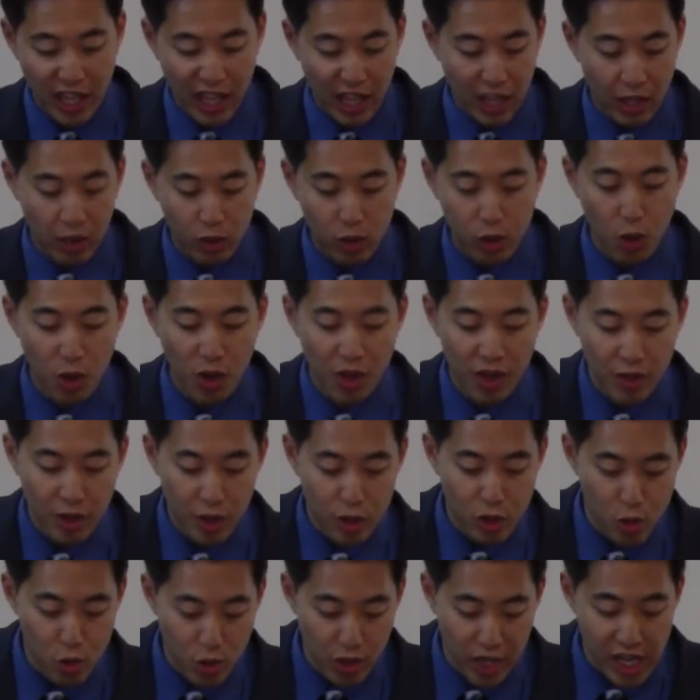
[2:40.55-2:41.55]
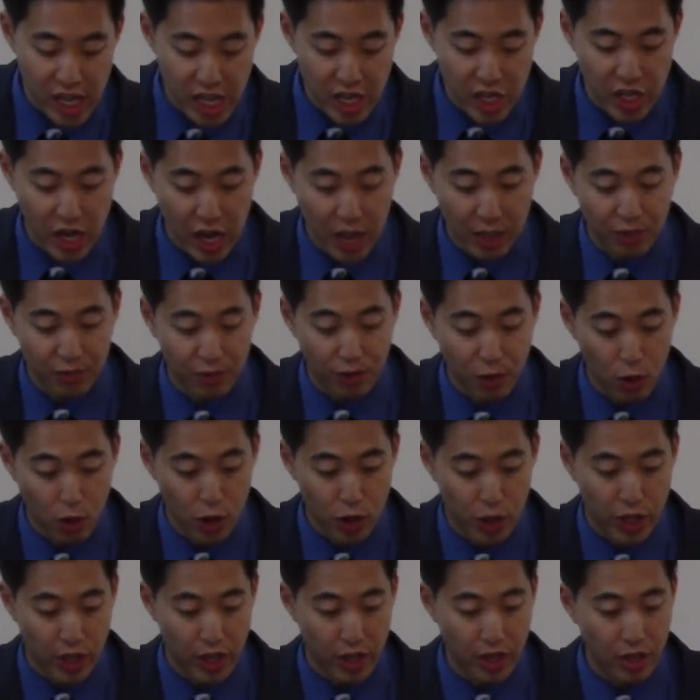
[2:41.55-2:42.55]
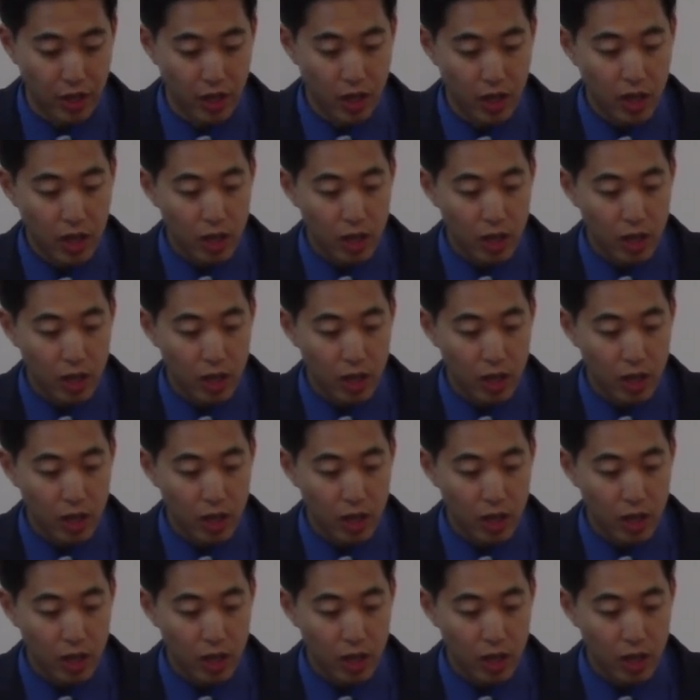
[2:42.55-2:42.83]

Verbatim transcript: including the New King James Version,